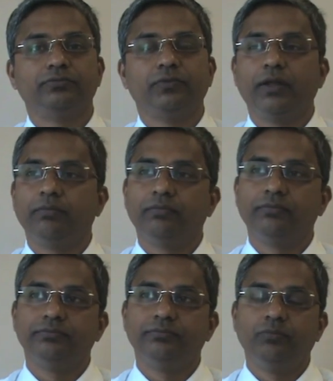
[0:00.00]

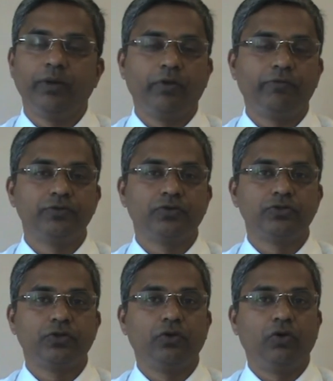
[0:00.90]
Then my wife is
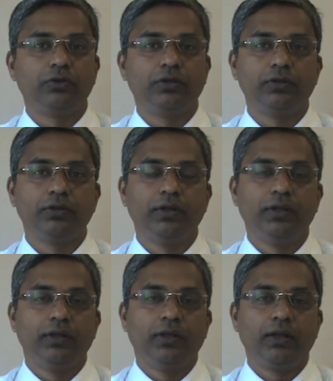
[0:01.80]
also a doctor.
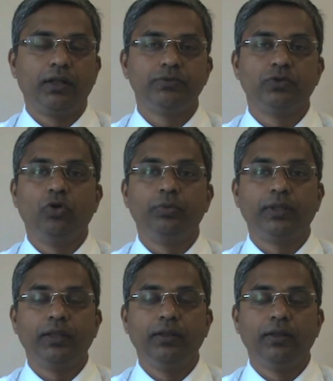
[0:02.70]
Her name is
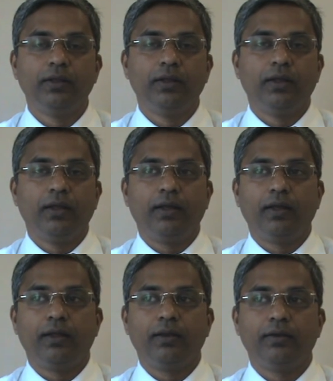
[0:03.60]
Gomati.
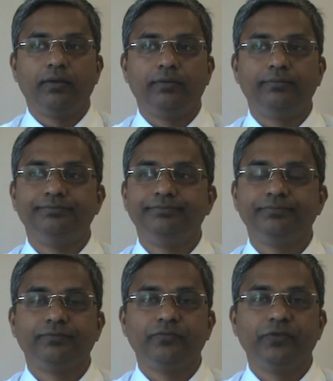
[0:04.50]
And
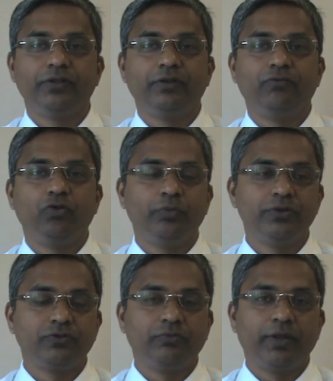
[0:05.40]
within a few
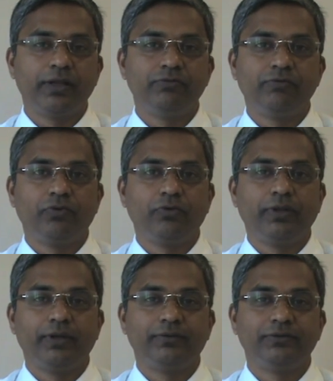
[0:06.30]
months of marriage, we
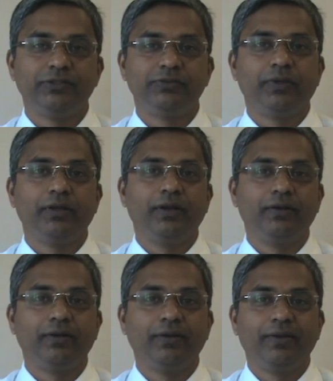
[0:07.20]
found that she's
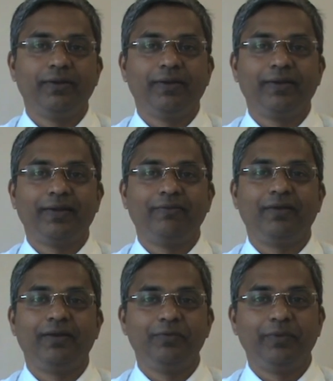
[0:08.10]
pregnant. And I've
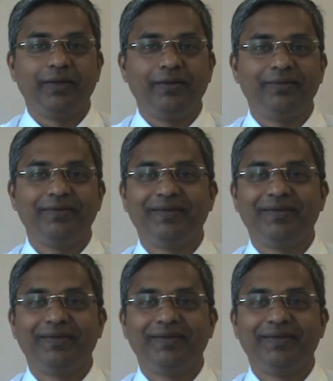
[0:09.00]
cleared my